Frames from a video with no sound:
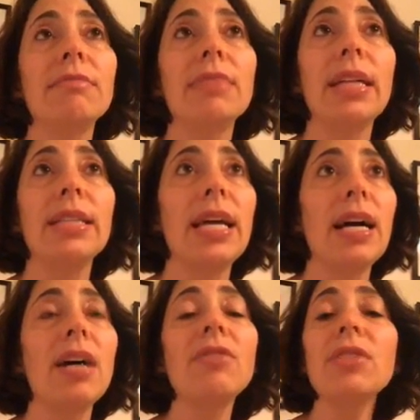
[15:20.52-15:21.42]
let's say,
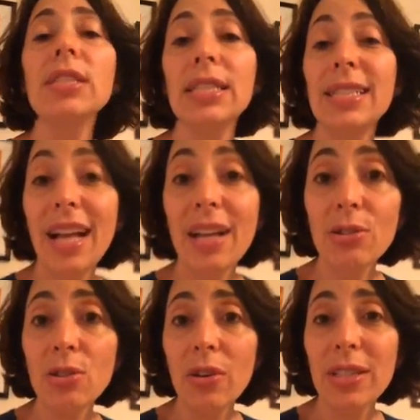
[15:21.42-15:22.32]

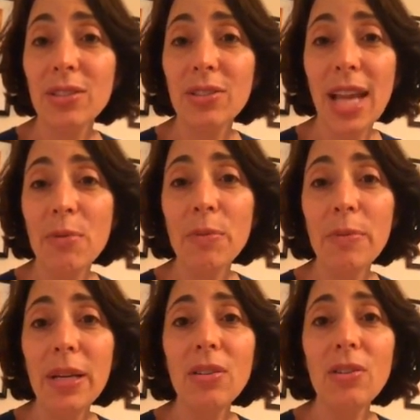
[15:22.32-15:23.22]
$160 going to your cable bill,